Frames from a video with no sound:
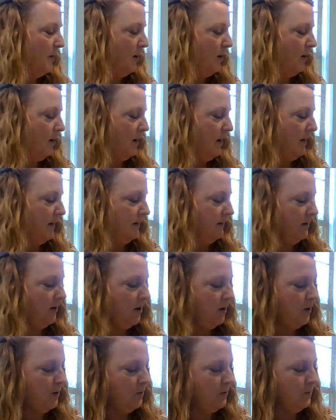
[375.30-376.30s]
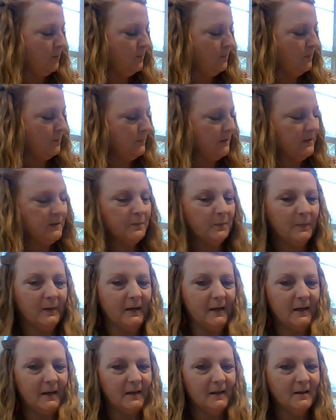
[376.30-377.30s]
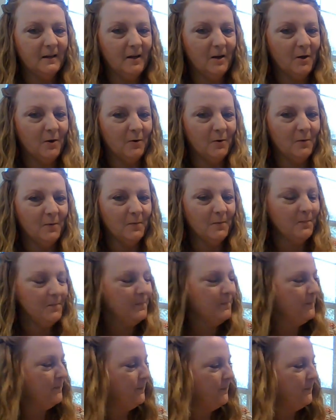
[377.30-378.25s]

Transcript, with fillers: pond. Home, sweet home.